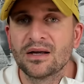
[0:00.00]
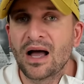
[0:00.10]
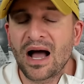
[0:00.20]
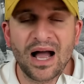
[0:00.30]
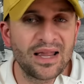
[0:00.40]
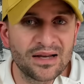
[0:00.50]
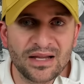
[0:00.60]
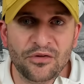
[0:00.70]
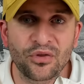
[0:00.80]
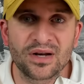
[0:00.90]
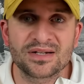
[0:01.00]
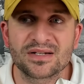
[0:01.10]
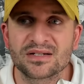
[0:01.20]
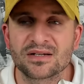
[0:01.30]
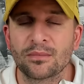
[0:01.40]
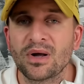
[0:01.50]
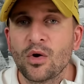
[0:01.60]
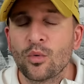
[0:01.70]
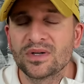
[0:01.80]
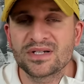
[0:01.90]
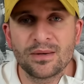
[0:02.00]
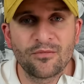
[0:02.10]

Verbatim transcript: High-end athleticism would team